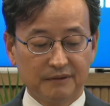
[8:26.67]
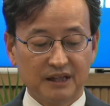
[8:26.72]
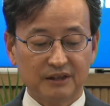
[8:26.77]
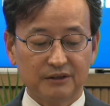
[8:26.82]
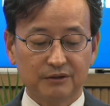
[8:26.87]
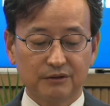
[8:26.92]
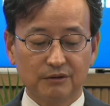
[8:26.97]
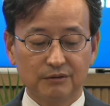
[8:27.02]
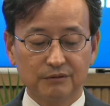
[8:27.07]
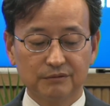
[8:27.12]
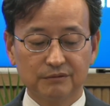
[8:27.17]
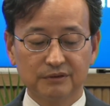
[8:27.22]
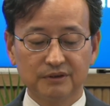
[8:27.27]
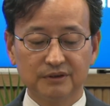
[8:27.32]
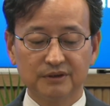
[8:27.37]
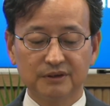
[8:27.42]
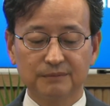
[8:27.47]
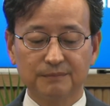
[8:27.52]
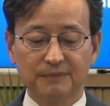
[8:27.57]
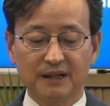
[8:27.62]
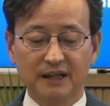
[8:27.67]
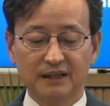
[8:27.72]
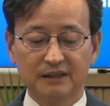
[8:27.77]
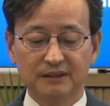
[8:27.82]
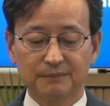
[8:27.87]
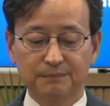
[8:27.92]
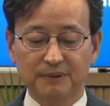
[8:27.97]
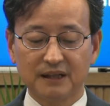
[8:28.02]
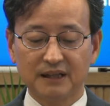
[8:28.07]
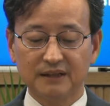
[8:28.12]
That concludes my
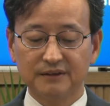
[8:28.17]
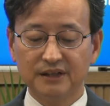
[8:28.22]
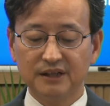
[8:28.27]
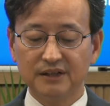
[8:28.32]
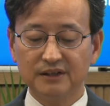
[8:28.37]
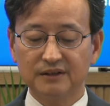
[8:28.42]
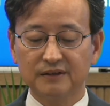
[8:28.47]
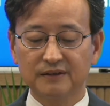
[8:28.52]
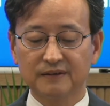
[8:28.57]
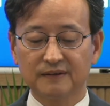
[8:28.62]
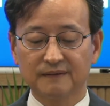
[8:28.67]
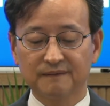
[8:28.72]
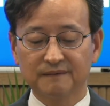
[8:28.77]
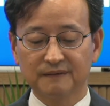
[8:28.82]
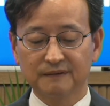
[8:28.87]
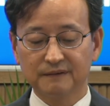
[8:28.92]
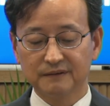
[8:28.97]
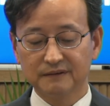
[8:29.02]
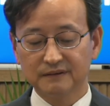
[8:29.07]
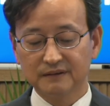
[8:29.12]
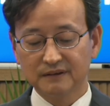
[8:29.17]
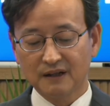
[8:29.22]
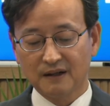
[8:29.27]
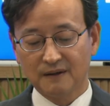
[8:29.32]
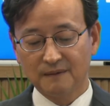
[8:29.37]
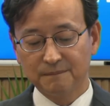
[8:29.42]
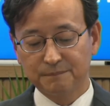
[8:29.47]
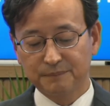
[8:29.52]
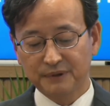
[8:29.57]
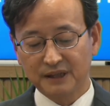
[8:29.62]
explanation
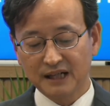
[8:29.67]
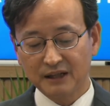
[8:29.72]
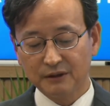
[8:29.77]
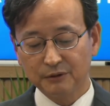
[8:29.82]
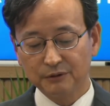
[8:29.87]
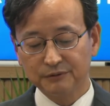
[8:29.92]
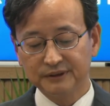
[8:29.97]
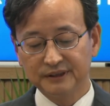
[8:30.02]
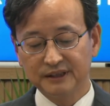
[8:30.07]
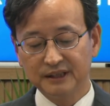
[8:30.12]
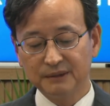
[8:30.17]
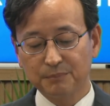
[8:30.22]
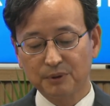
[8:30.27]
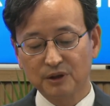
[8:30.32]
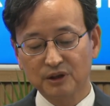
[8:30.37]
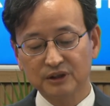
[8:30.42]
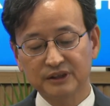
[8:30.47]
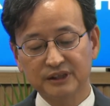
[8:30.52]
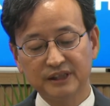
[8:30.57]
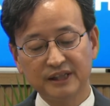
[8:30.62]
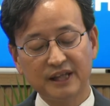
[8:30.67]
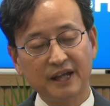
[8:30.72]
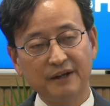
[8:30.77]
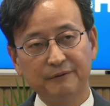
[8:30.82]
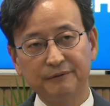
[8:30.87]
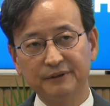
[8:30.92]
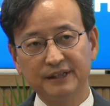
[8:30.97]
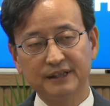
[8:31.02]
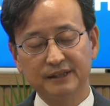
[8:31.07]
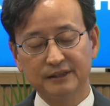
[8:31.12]
of priority policy
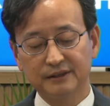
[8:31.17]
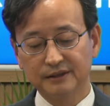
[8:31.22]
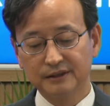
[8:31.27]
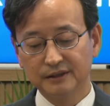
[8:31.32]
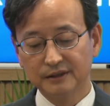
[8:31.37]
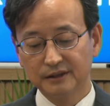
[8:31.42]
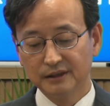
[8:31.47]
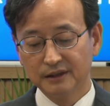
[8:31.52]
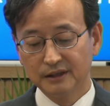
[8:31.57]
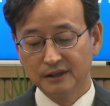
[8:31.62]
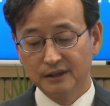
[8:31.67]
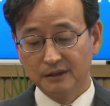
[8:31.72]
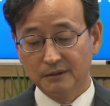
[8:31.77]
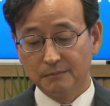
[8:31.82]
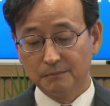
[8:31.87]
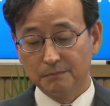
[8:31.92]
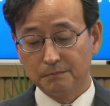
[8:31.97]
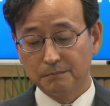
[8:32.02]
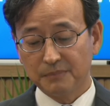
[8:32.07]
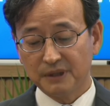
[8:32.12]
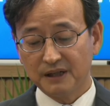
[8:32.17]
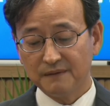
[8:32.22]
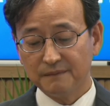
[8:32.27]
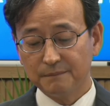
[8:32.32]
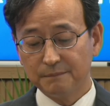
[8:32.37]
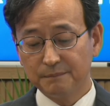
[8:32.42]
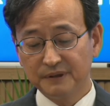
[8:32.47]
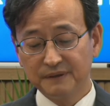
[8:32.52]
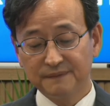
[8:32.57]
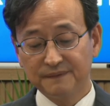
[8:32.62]
areas.
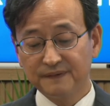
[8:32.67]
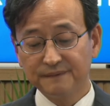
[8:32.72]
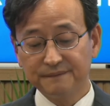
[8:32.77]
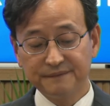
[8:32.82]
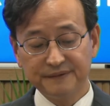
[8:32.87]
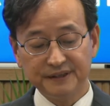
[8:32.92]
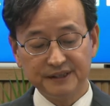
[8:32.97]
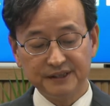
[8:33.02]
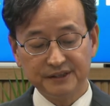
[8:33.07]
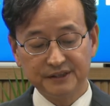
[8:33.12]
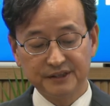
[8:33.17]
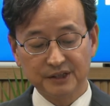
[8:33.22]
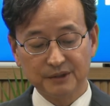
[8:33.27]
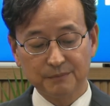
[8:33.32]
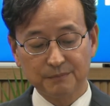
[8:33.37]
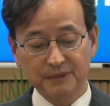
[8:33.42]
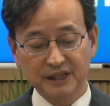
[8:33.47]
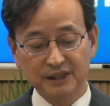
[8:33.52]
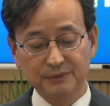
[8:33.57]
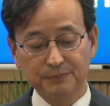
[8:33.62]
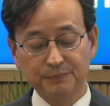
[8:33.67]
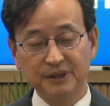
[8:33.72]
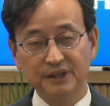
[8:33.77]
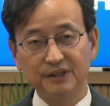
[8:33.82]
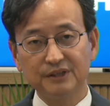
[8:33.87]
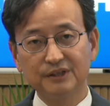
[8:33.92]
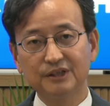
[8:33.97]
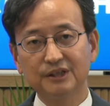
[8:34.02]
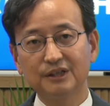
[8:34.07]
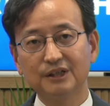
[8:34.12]
But before finishing my
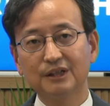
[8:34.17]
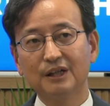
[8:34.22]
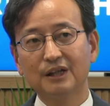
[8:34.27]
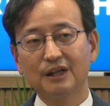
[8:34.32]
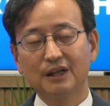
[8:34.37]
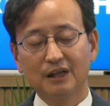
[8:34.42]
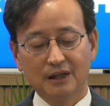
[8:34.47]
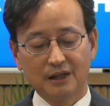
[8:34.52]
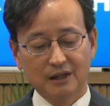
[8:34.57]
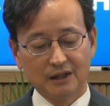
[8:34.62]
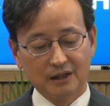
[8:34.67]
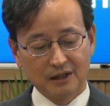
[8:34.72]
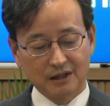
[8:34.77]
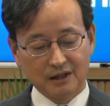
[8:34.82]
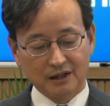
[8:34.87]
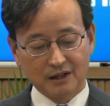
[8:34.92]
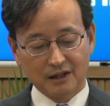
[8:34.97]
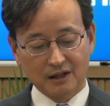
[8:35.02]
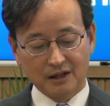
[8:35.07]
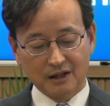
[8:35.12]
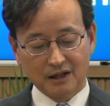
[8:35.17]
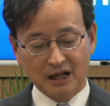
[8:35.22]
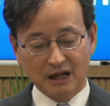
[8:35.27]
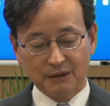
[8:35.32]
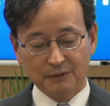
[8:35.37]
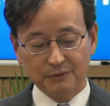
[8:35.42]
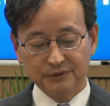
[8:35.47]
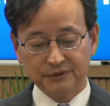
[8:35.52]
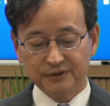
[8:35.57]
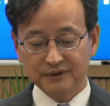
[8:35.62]
speech,
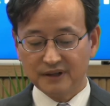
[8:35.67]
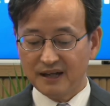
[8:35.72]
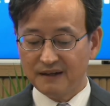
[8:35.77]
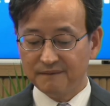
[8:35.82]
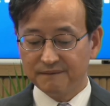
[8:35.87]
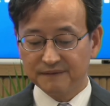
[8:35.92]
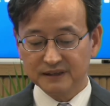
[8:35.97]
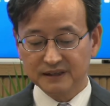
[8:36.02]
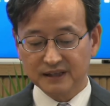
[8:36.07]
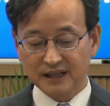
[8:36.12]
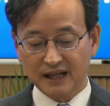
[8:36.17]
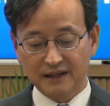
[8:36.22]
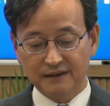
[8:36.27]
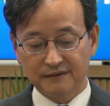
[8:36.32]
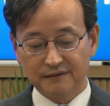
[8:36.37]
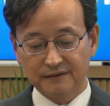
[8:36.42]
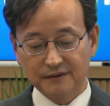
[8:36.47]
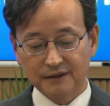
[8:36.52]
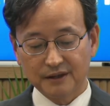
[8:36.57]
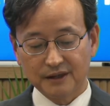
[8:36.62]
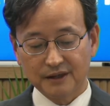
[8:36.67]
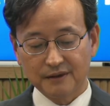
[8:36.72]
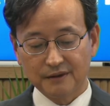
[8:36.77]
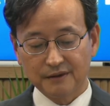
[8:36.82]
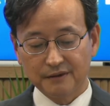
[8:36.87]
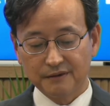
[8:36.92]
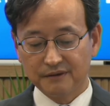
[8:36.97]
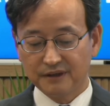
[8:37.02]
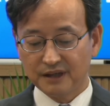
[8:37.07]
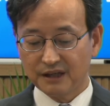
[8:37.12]
I want to emphasize
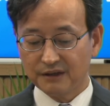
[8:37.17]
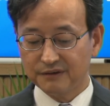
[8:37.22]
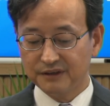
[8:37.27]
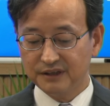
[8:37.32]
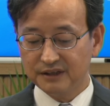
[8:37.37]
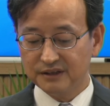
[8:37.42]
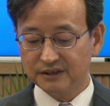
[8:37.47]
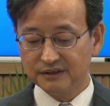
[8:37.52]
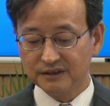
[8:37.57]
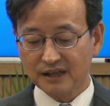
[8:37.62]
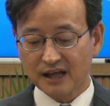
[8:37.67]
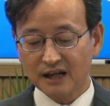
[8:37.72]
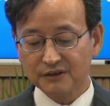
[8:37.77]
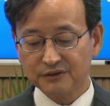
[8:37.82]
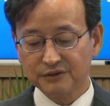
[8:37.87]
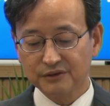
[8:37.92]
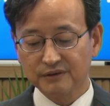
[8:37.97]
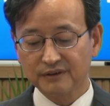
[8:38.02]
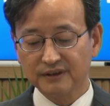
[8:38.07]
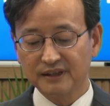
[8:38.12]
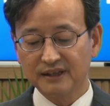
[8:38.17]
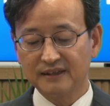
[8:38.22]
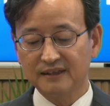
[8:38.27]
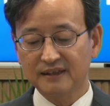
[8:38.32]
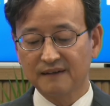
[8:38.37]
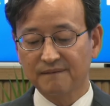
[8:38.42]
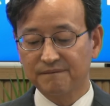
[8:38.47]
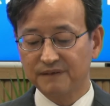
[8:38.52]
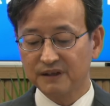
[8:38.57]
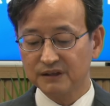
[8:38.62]
that this is actually
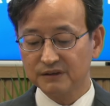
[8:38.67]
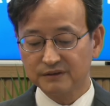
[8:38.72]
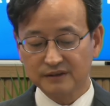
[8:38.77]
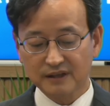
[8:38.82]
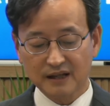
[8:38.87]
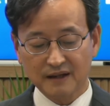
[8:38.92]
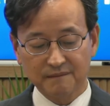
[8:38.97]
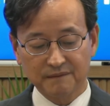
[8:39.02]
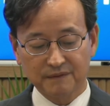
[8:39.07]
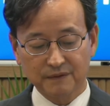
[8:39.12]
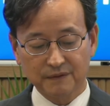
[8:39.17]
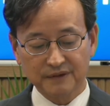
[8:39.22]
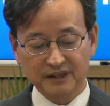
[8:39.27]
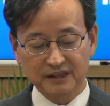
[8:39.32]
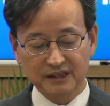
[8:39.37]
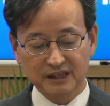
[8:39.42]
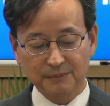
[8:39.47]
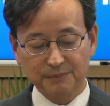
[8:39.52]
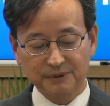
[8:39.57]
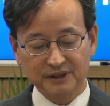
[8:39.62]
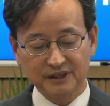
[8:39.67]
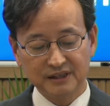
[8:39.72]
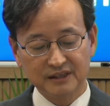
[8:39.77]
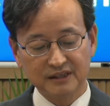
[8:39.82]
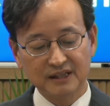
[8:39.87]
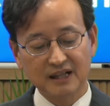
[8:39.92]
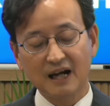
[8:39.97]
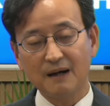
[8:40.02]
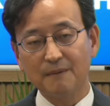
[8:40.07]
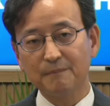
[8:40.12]
the first time for the
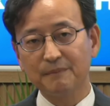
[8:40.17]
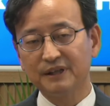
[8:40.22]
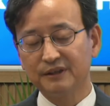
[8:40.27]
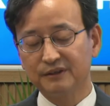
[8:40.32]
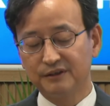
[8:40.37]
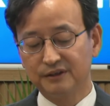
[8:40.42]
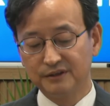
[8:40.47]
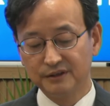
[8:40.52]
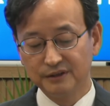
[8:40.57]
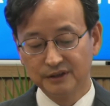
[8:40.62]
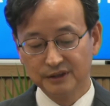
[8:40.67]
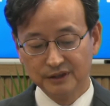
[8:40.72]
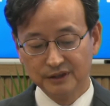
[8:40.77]
Japanese government